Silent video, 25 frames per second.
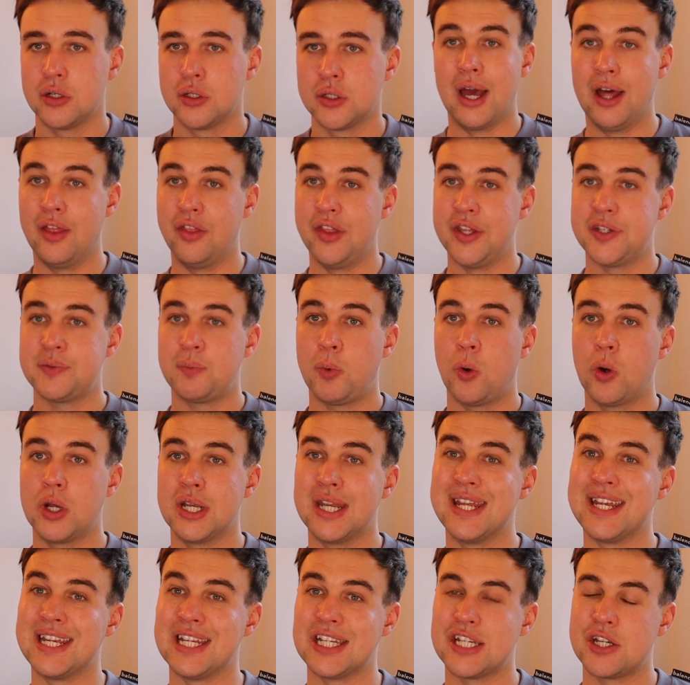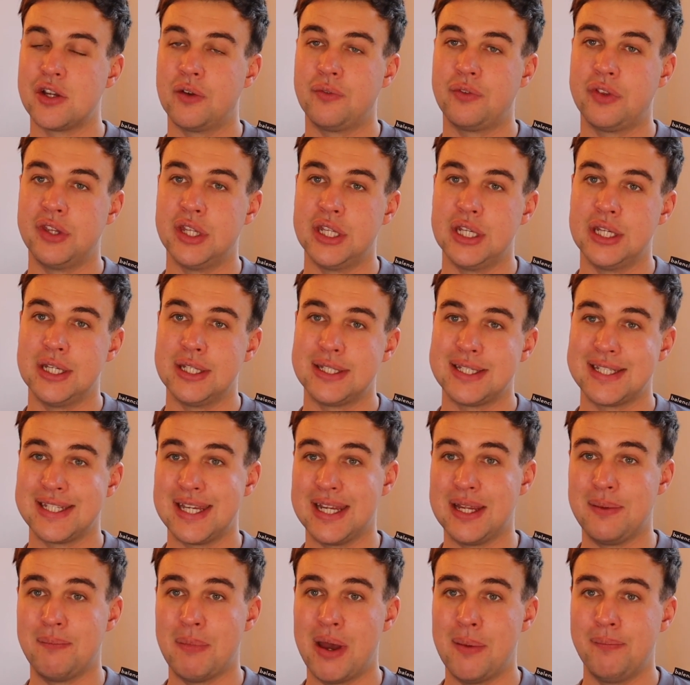At this point, each of the
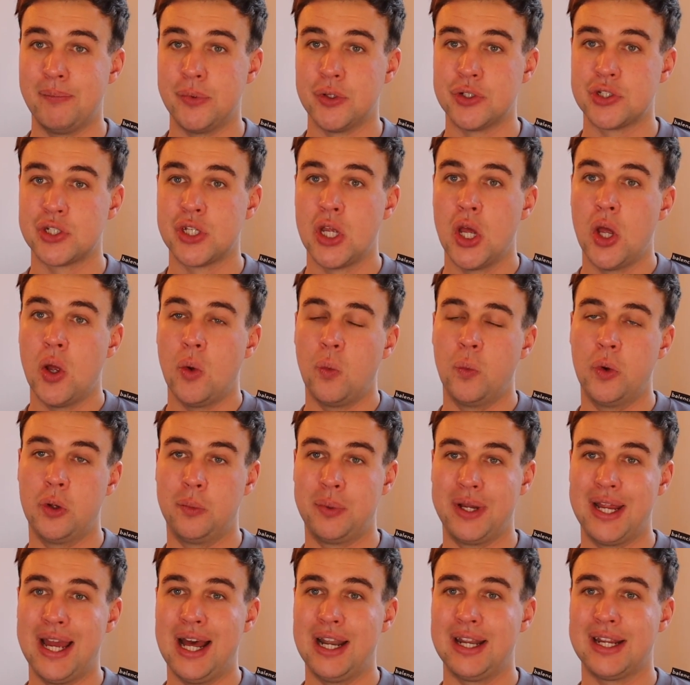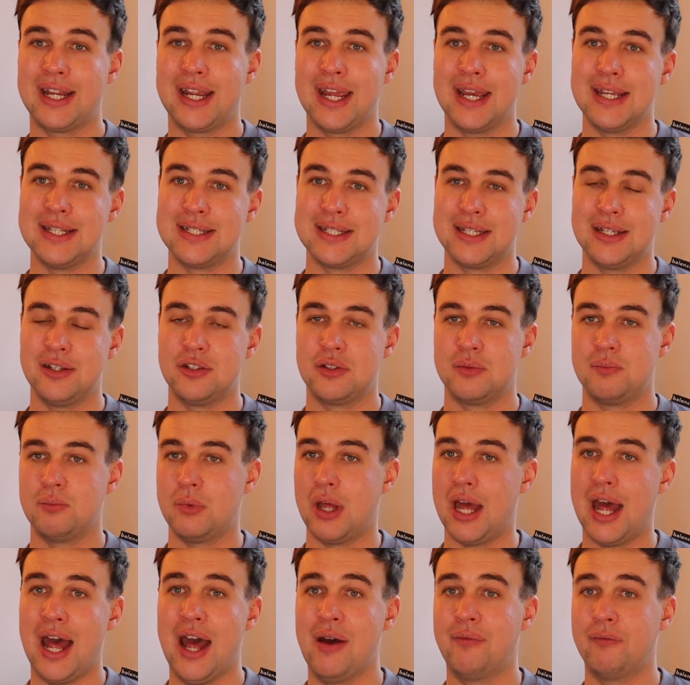team members will be allocated
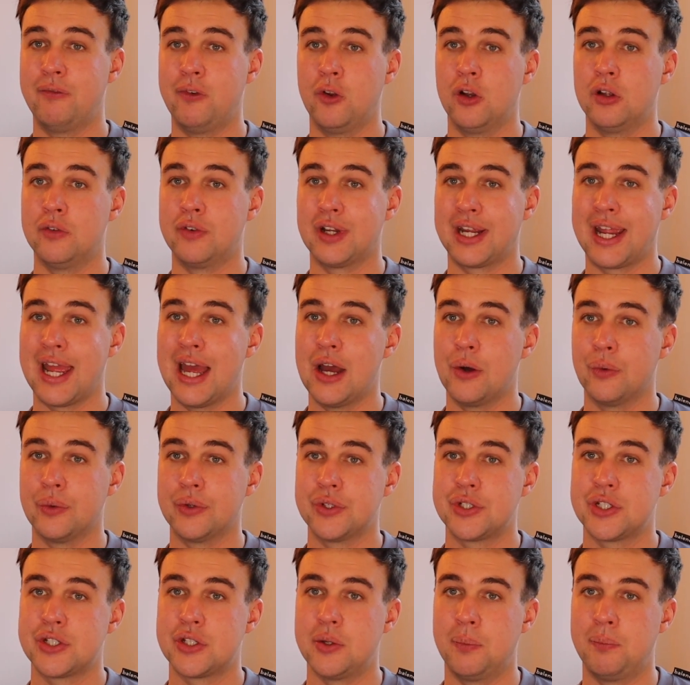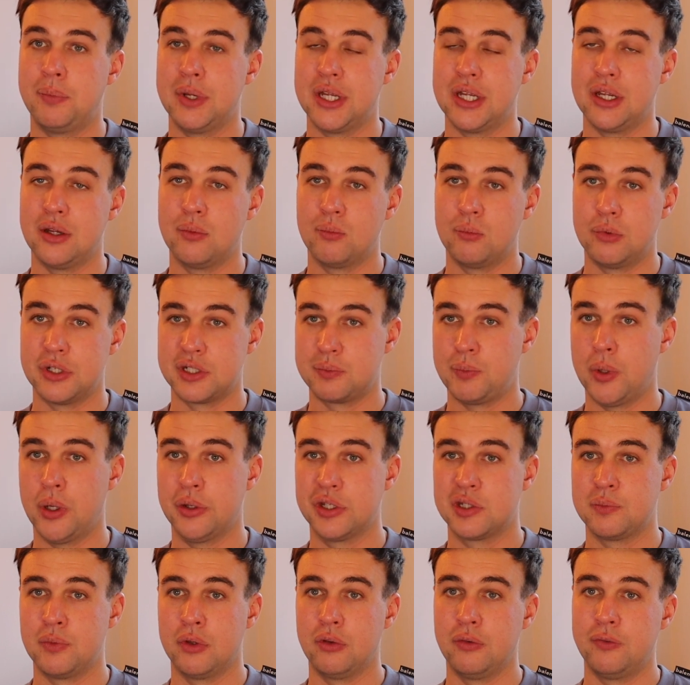a handful of accounts to be
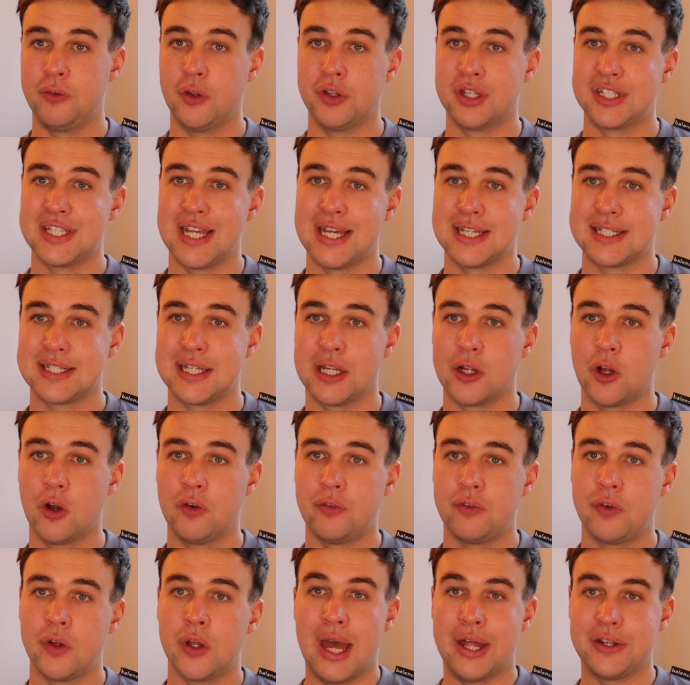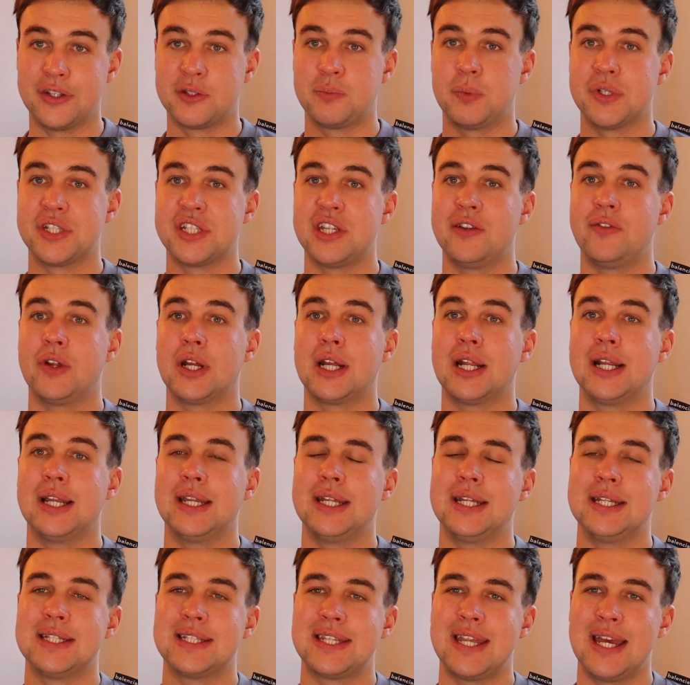responsible for the testing of, and
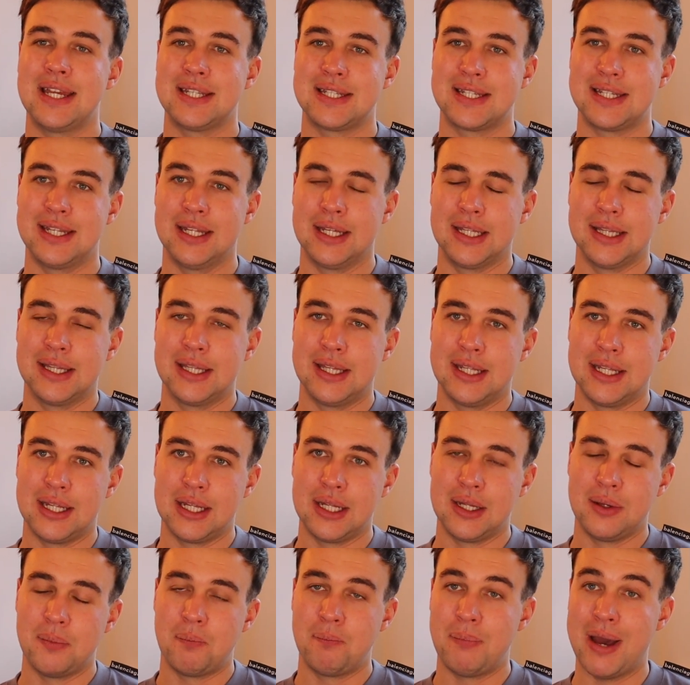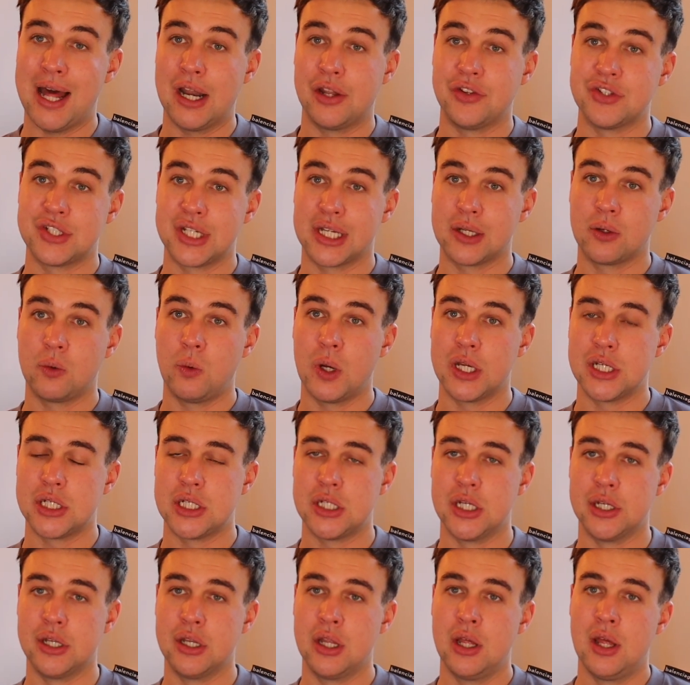specifically testing the balance in
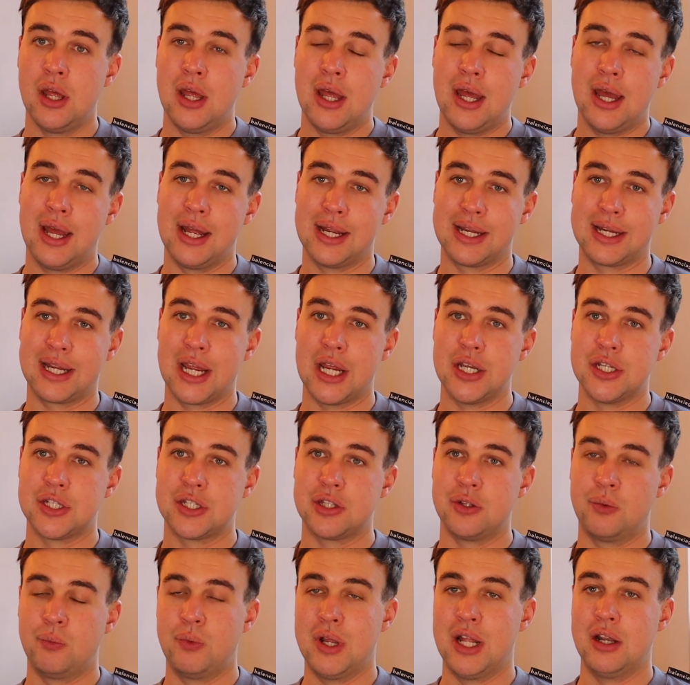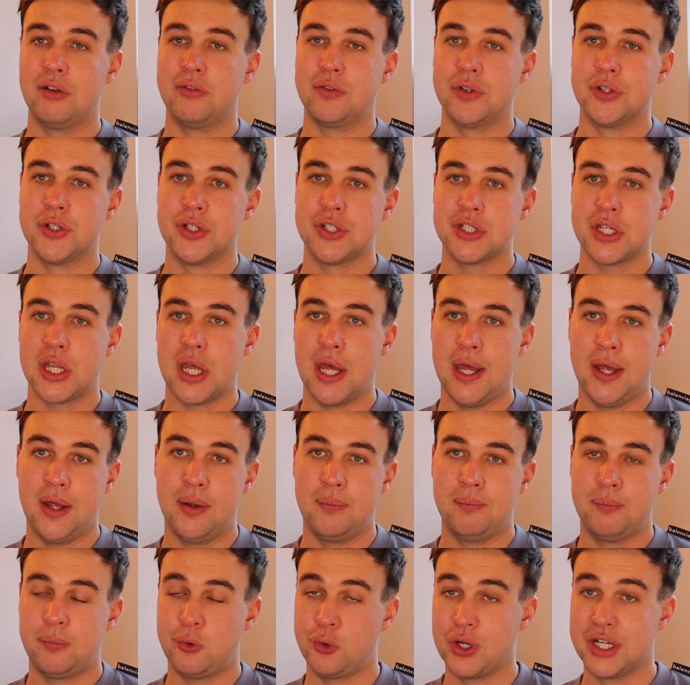question against the relevant
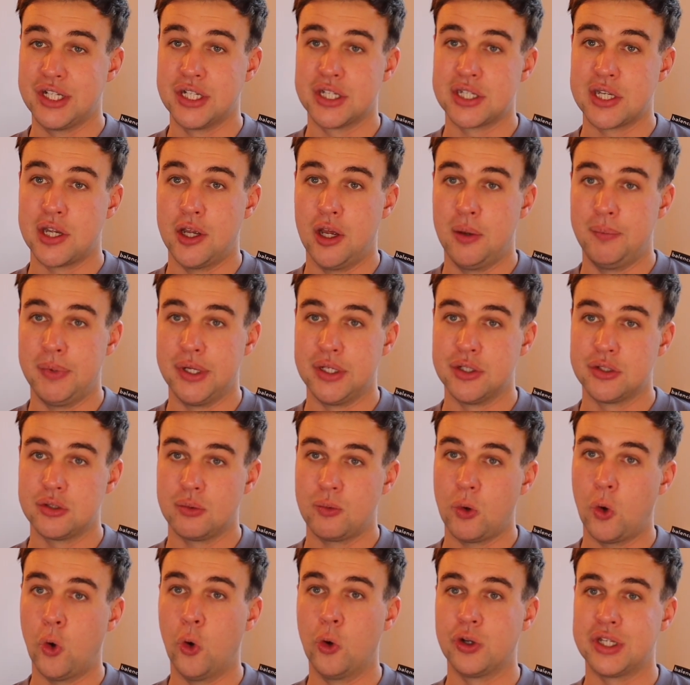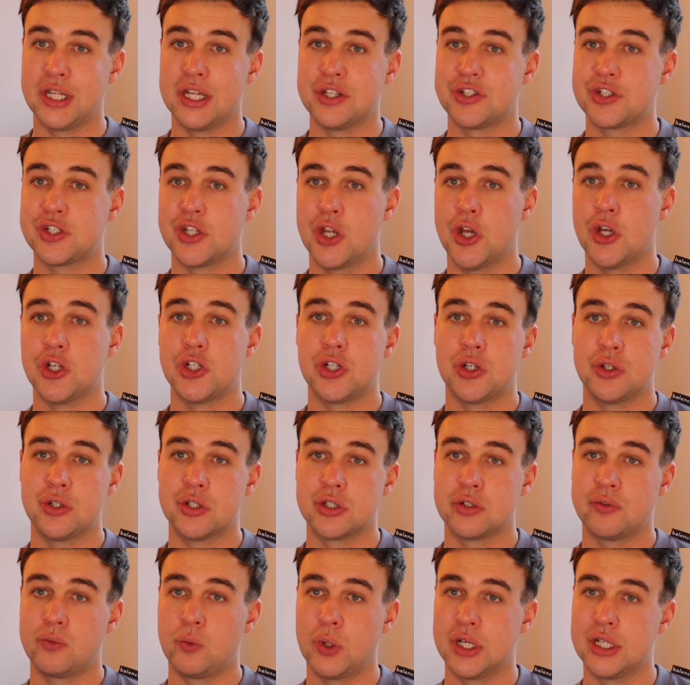predetermined audit assertions,
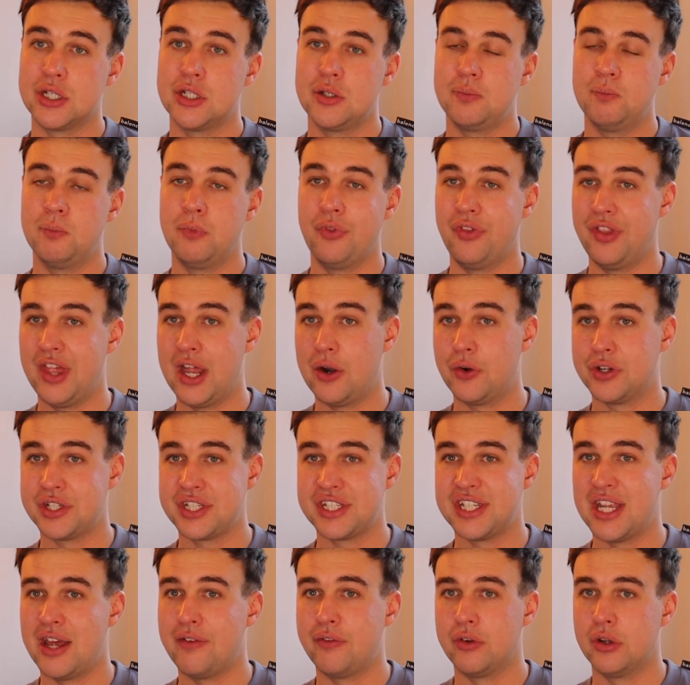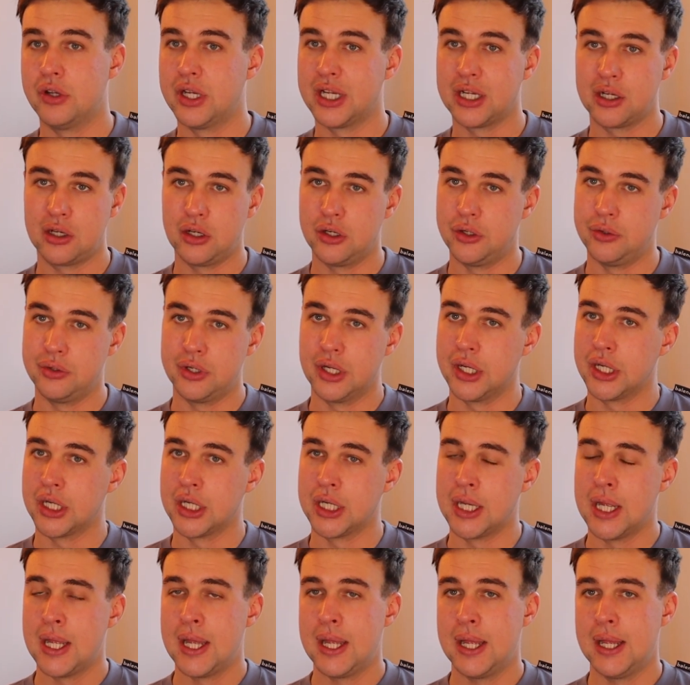of which there are 7, including